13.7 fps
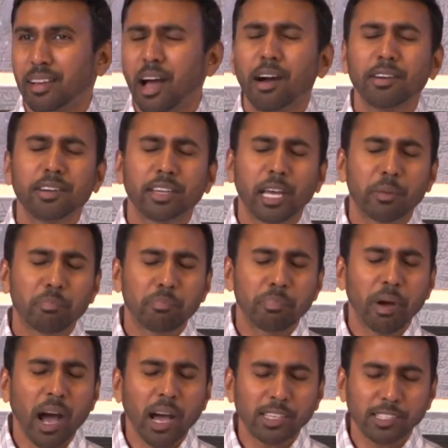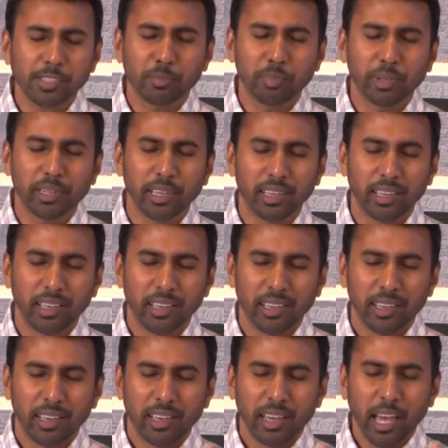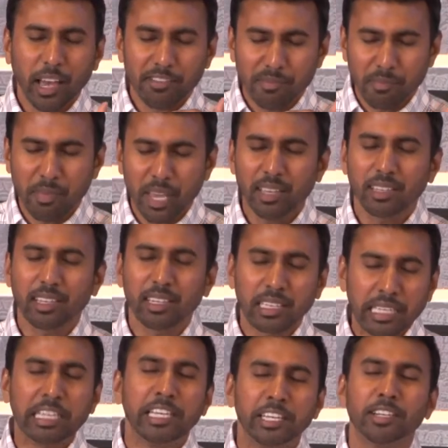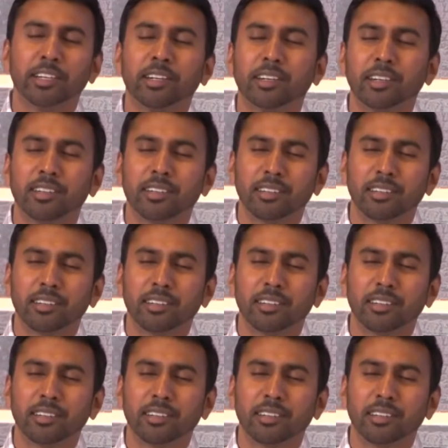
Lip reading: How could I possibly have made it here?